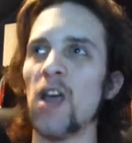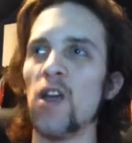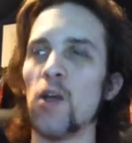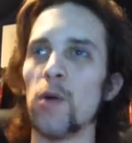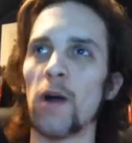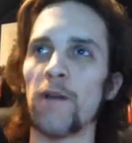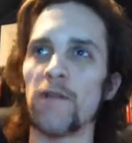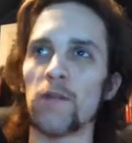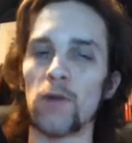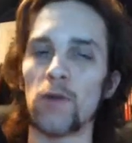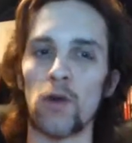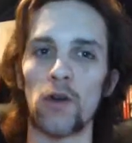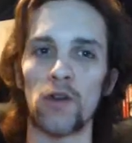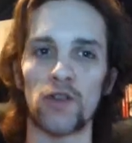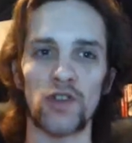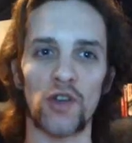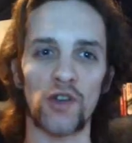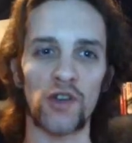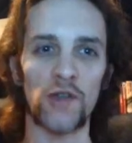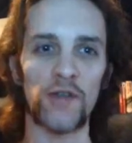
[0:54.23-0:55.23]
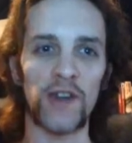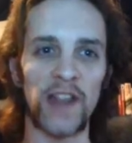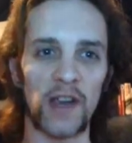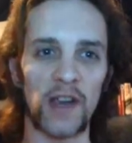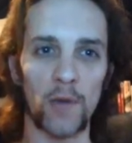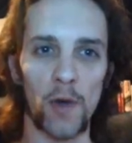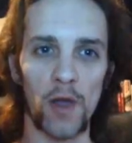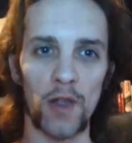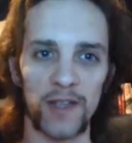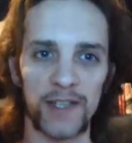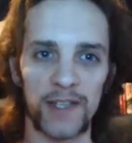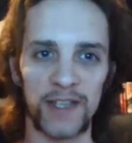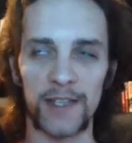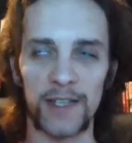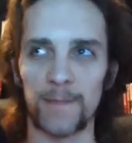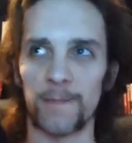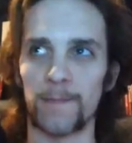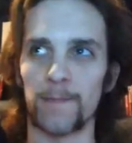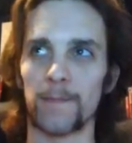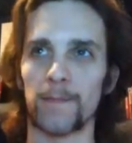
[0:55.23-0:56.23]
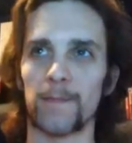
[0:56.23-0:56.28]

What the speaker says: who have their all sort of unique qualities.